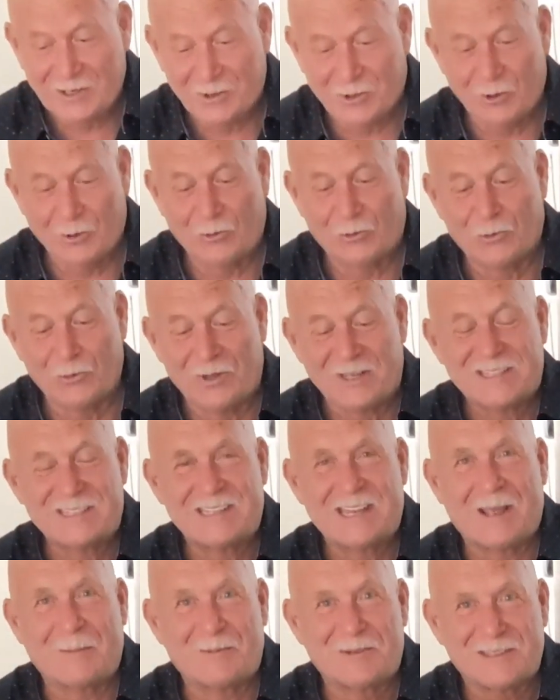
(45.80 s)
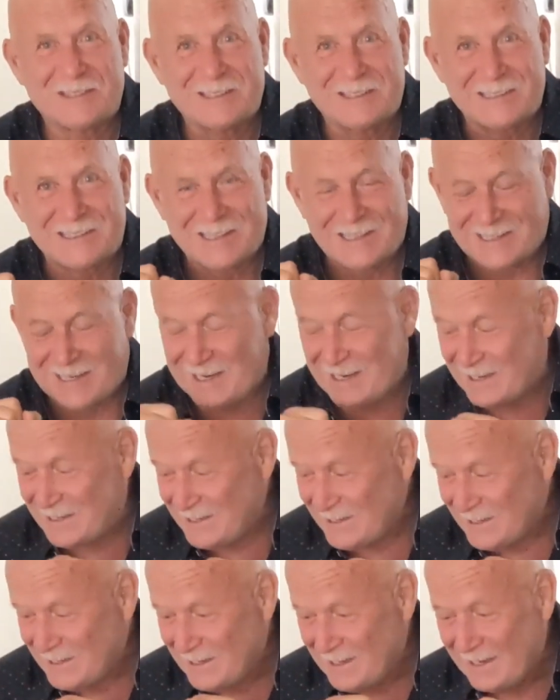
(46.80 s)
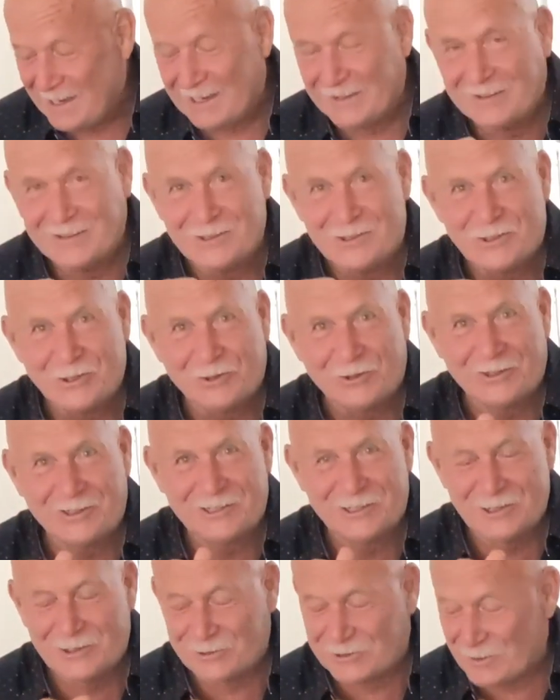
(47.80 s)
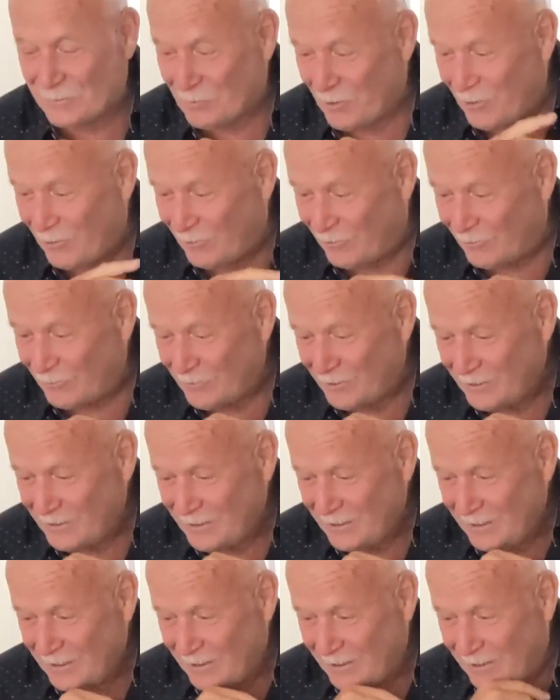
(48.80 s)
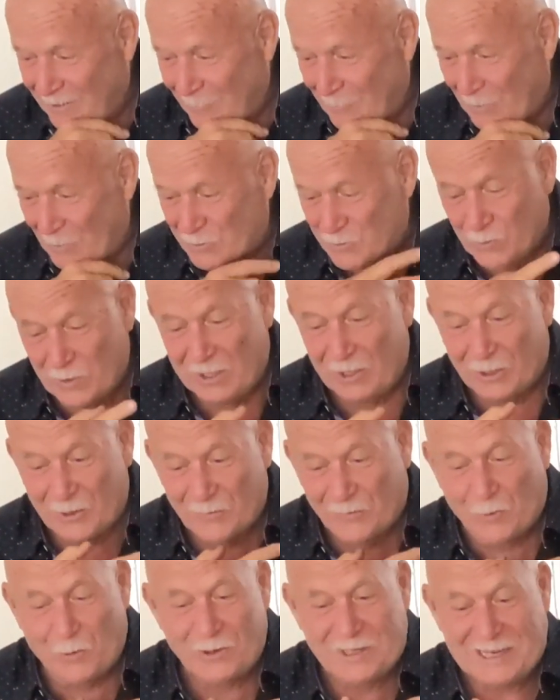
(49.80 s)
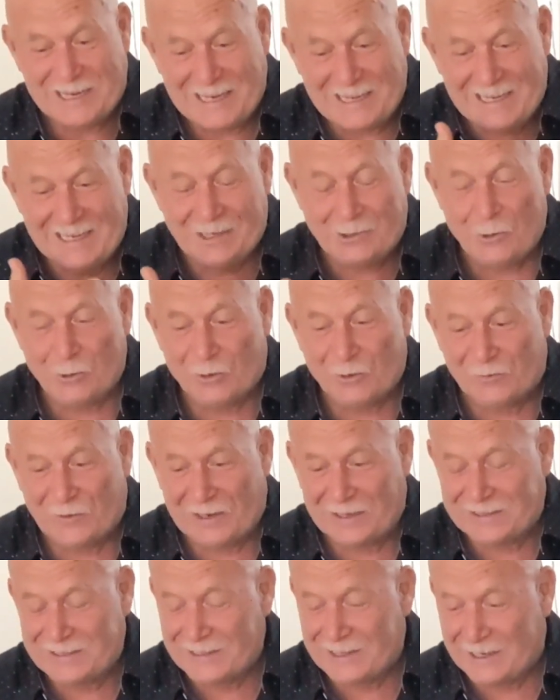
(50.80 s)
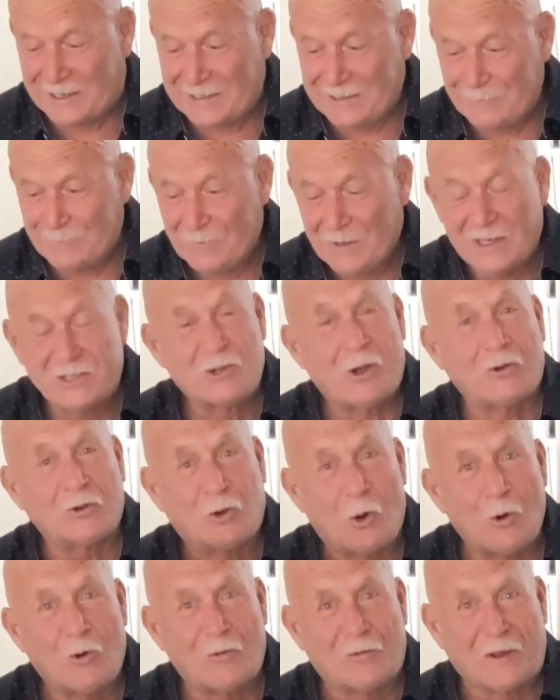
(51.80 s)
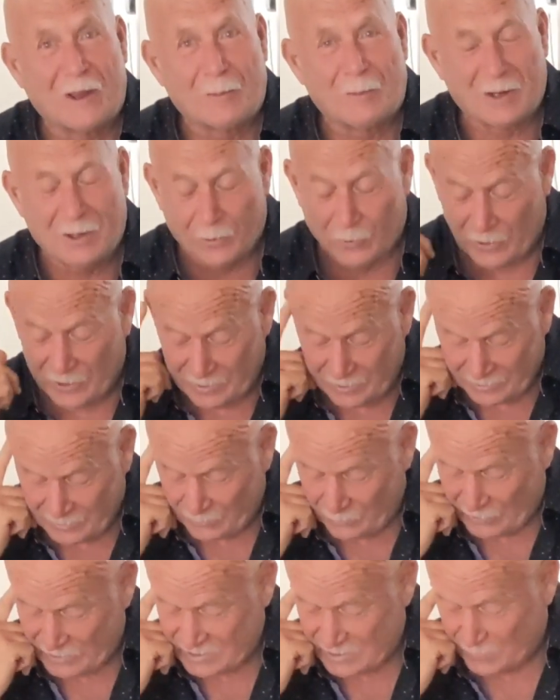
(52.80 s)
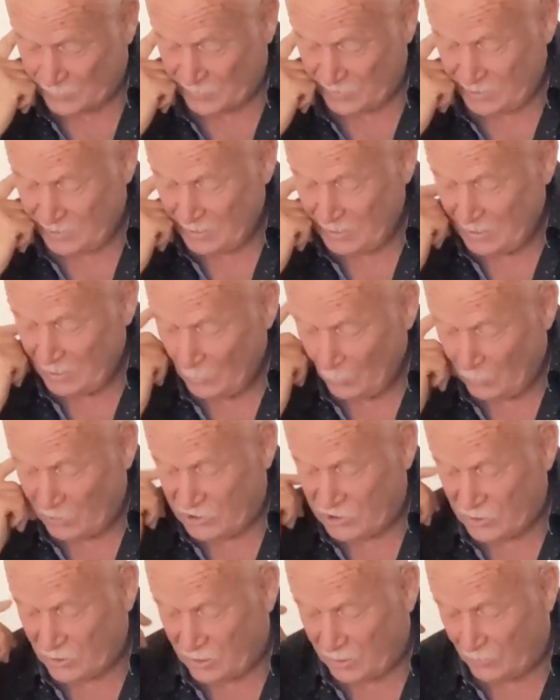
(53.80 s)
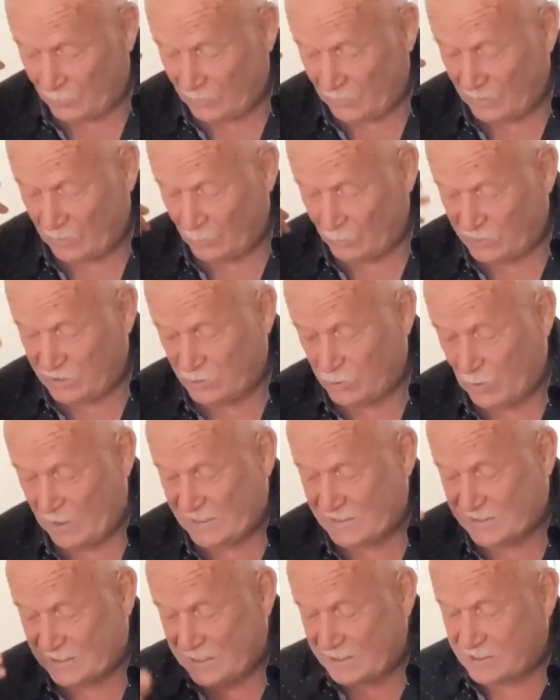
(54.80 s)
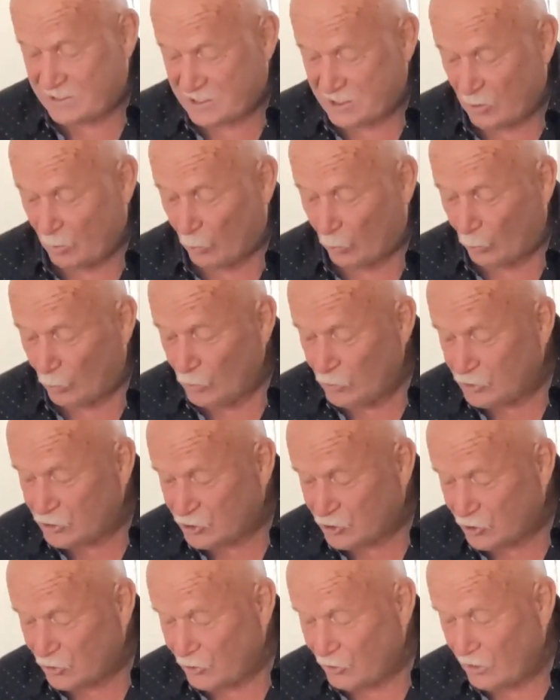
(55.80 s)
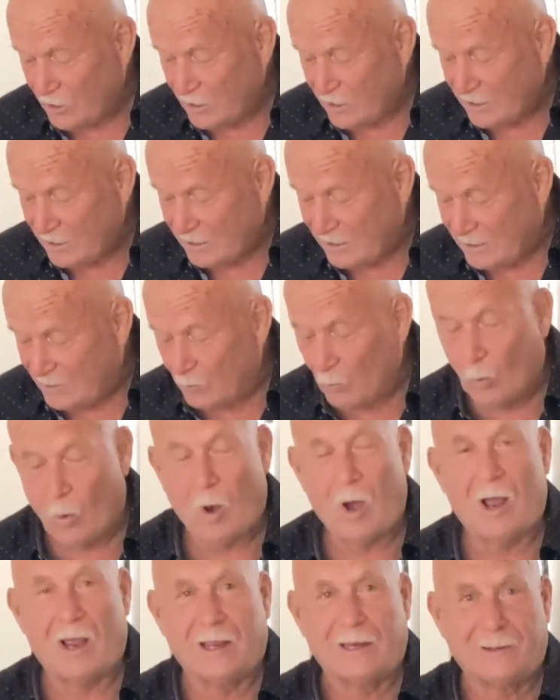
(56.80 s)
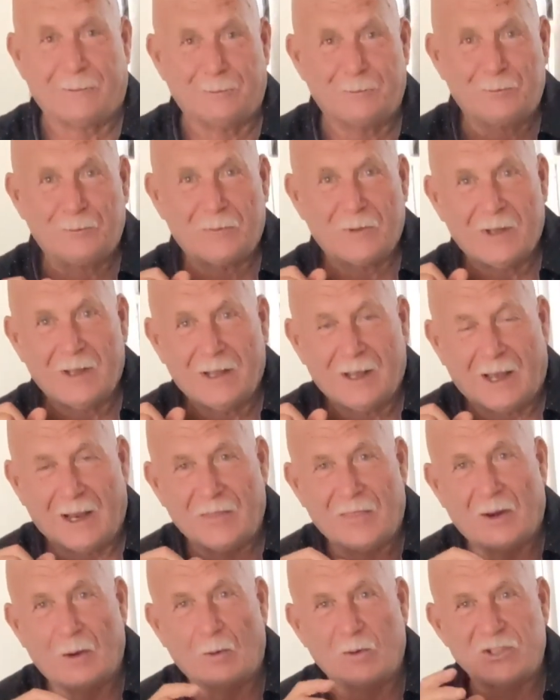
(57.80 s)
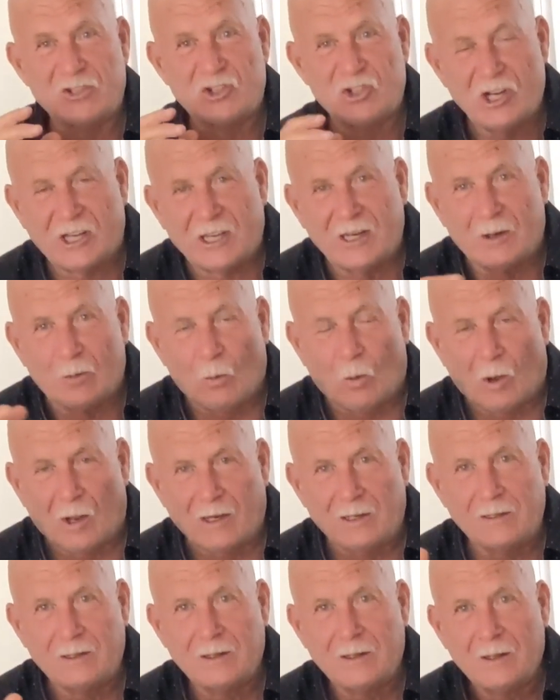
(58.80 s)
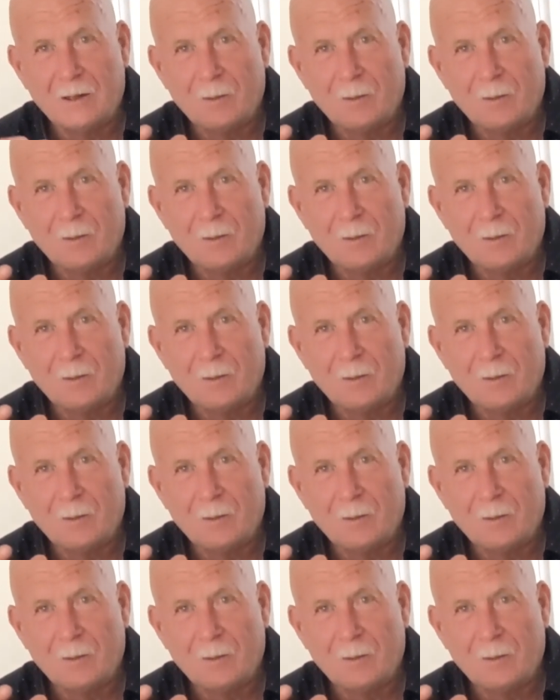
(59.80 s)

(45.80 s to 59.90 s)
go through the steps today and then show it to you tomorrow. I was really looking forward to eating coq au vin tonight. It's called coq au vin, by the way, the recipe, which translates to rooster in wine. I thought it was chicken in wine